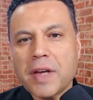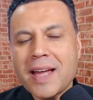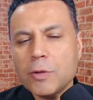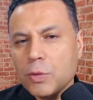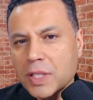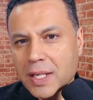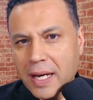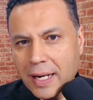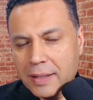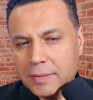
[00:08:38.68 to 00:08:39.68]
he felt
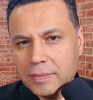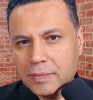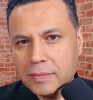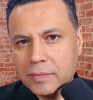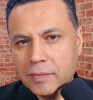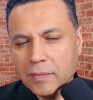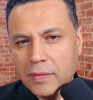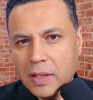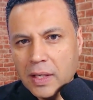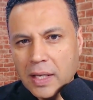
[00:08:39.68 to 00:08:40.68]
older than he
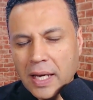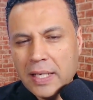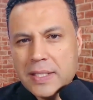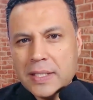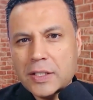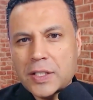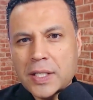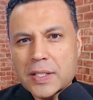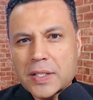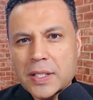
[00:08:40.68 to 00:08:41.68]
was.
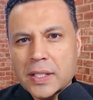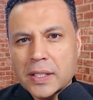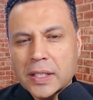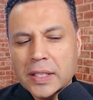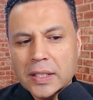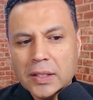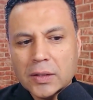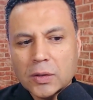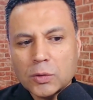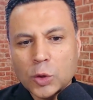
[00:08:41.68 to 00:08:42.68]
He felt
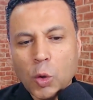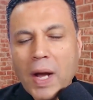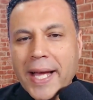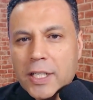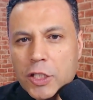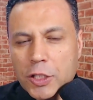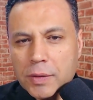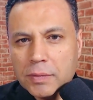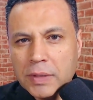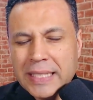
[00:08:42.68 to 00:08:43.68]
sick,
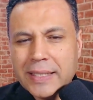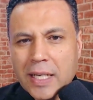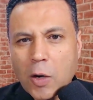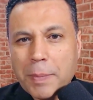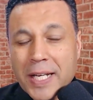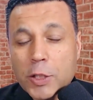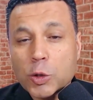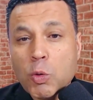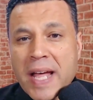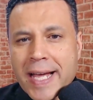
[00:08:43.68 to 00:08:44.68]

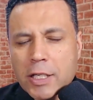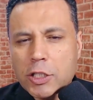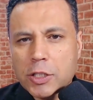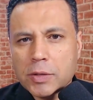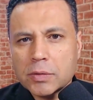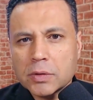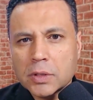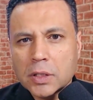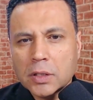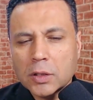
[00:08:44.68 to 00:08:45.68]
literally sick.
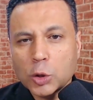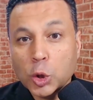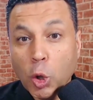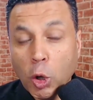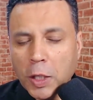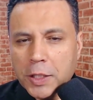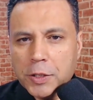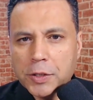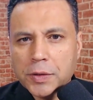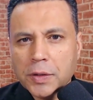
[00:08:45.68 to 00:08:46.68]
He
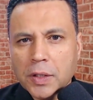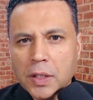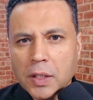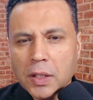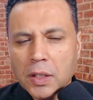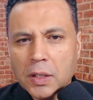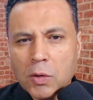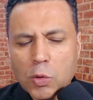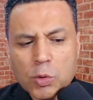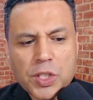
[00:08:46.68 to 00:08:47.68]
felt pain,
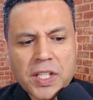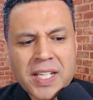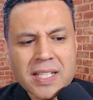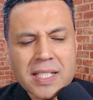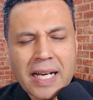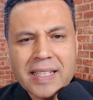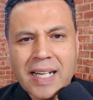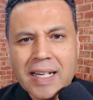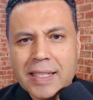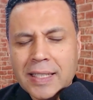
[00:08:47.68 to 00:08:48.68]
he
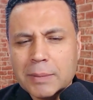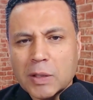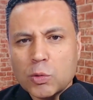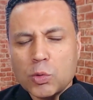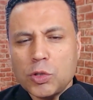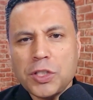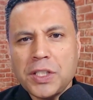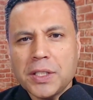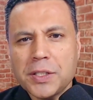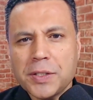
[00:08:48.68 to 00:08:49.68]
couldn't come out of
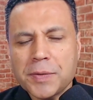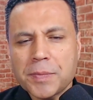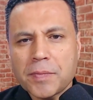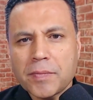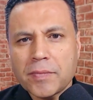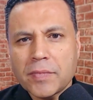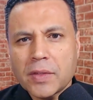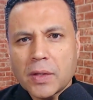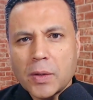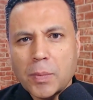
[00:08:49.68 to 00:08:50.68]
bed in
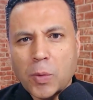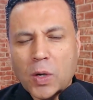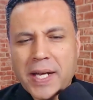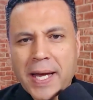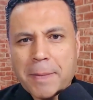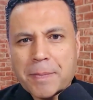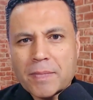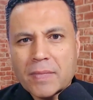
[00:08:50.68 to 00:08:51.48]
certain days